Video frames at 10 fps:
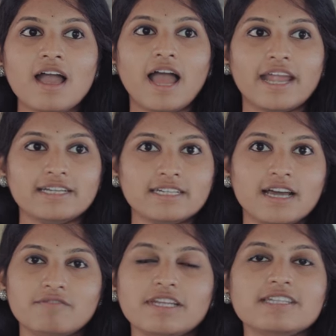And
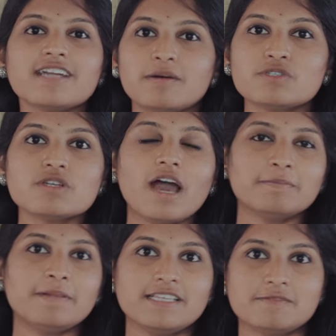when it comes to our
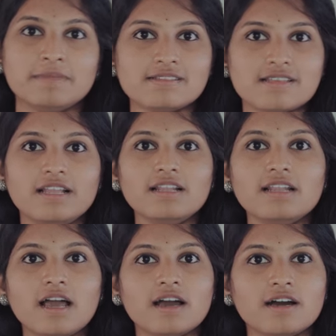placement
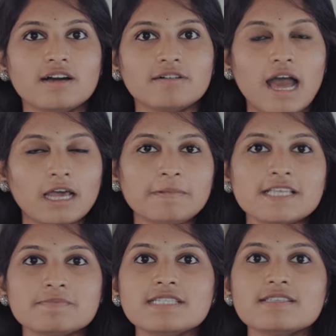cell
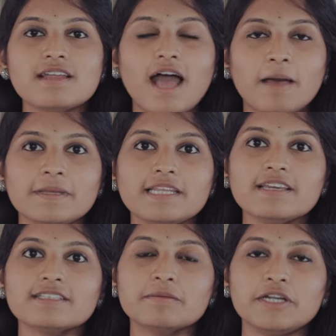
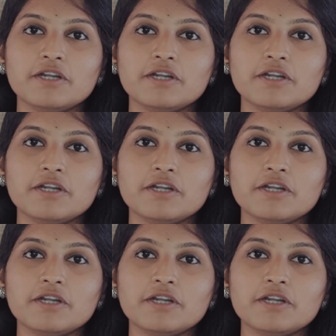happening in the